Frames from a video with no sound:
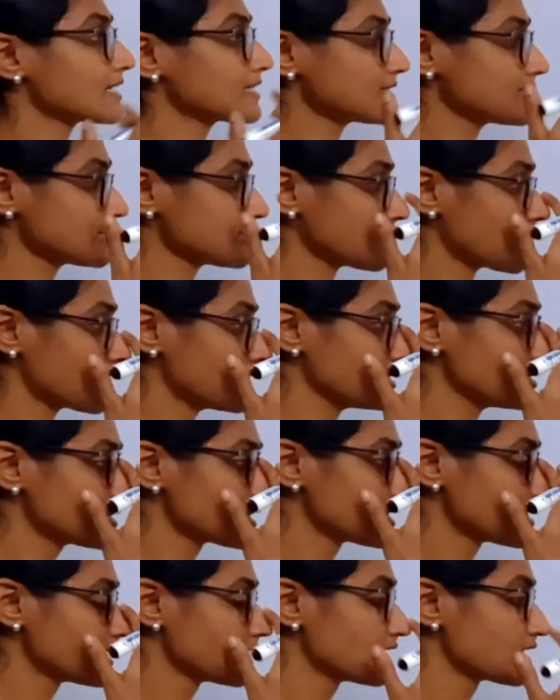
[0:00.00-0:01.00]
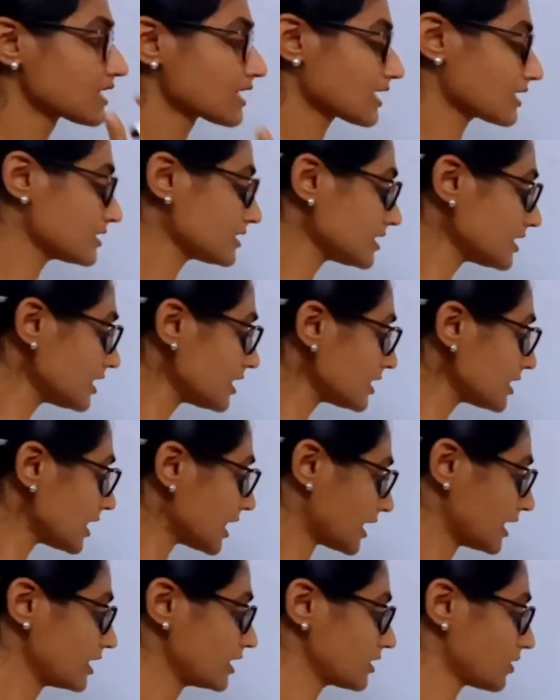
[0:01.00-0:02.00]
exercise. Consider
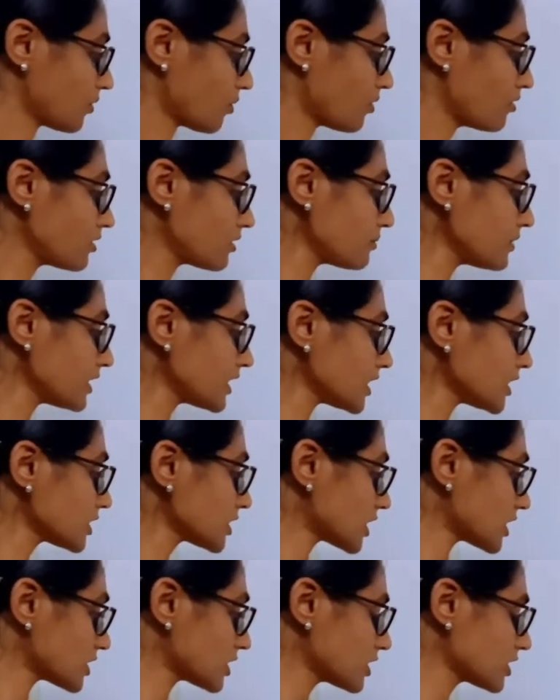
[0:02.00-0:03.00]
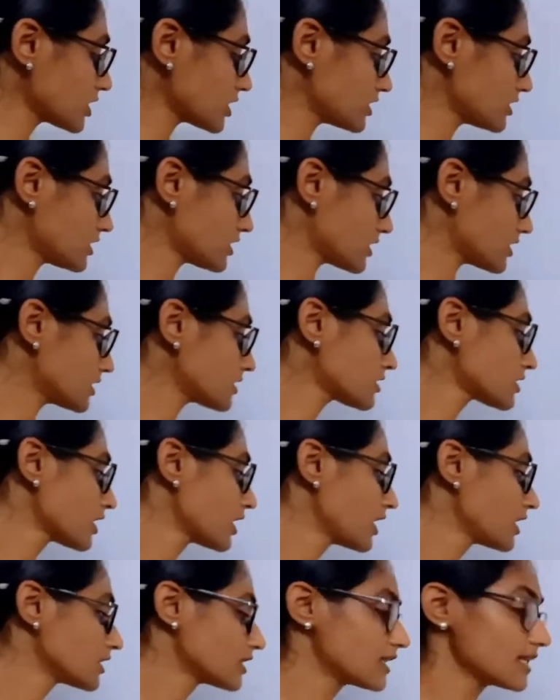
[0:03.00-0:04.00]
that the voltmeter's resistance is
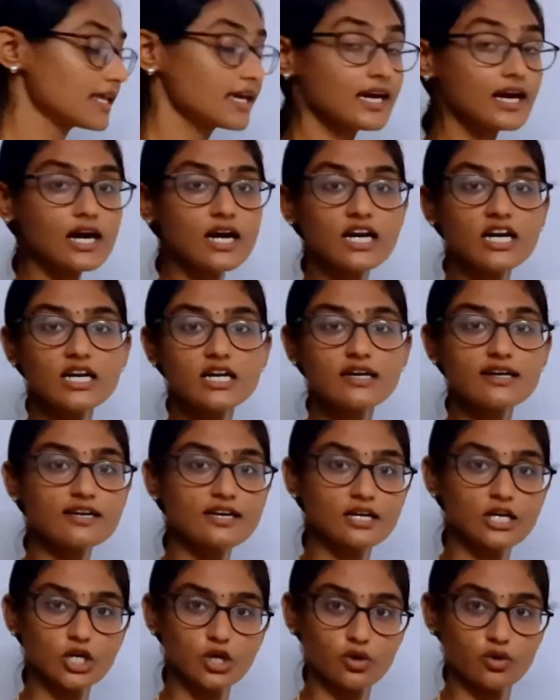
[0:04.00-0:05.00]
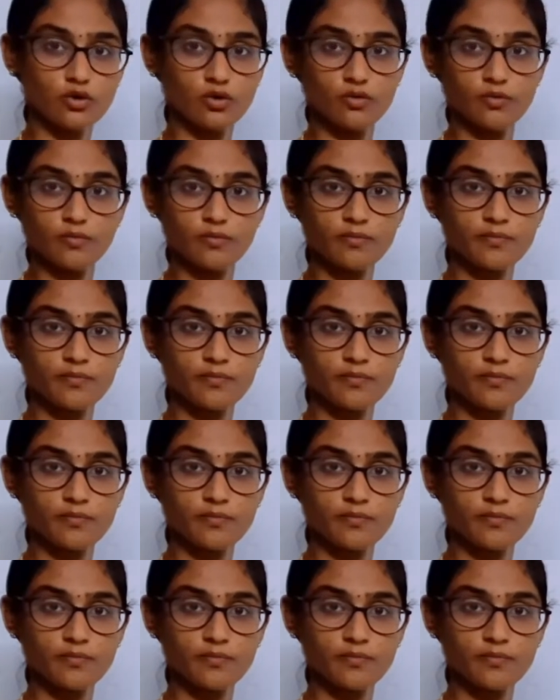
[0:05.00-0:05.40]
300 kilo ohm.